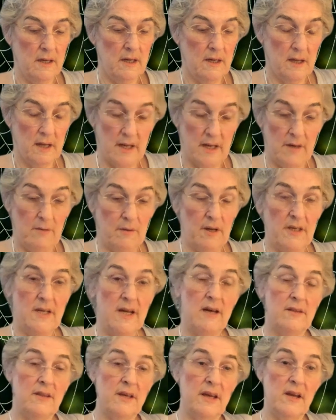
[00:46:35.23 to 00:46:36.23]
anyway,
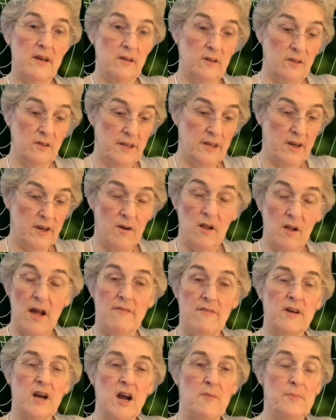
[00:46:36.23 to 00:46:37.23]
now they all
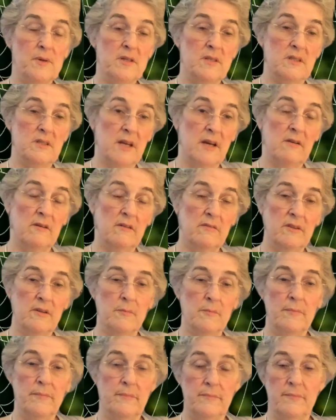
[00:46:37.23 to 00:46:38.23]
have copies now of
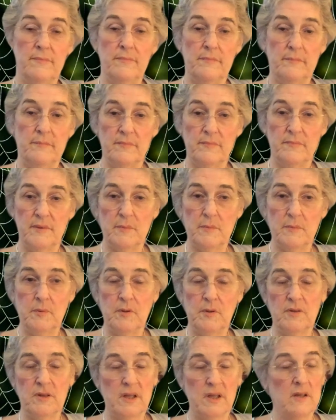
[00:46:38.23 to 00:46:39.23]
the
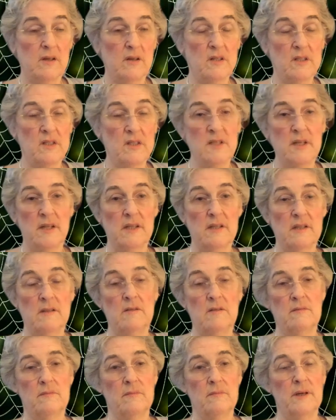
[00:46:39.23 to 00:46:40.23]
book that Ardentane
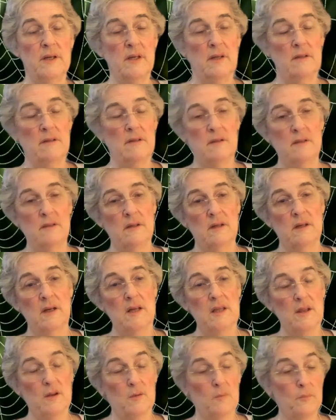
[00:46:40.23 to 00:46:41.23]
made.
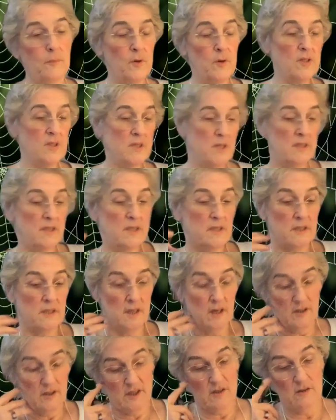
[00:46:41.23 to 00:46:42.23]
The books that's
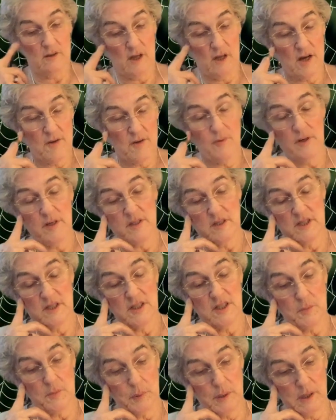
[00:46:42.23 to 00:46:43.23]
on your libraries
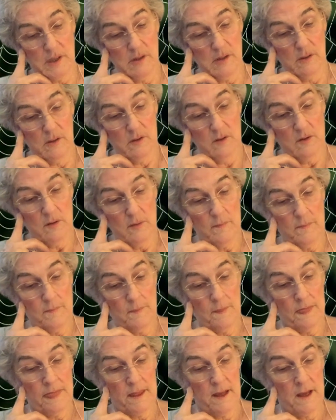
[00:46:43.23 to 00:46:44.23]
disappear.
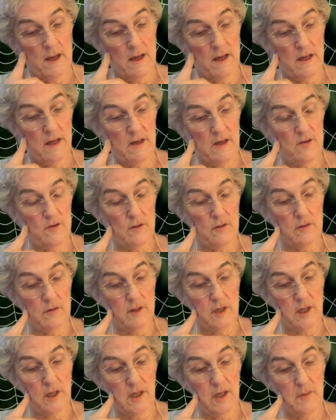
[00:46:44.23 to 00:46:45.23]

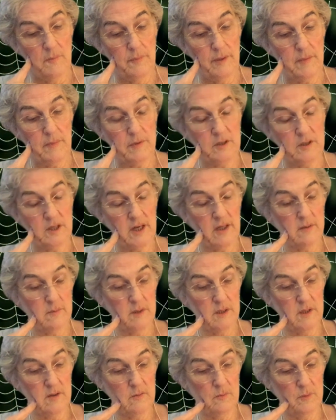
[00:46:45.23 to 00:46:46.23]
Either people take them
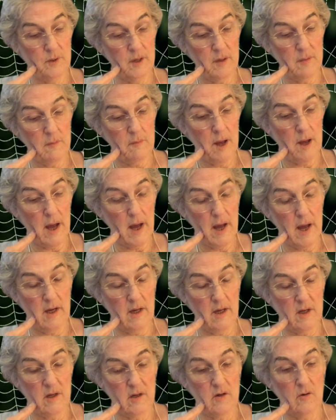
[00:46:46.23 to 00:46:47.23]
and don't bring them
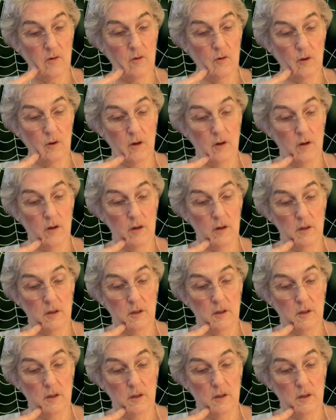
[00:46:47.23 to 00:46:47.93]
back, or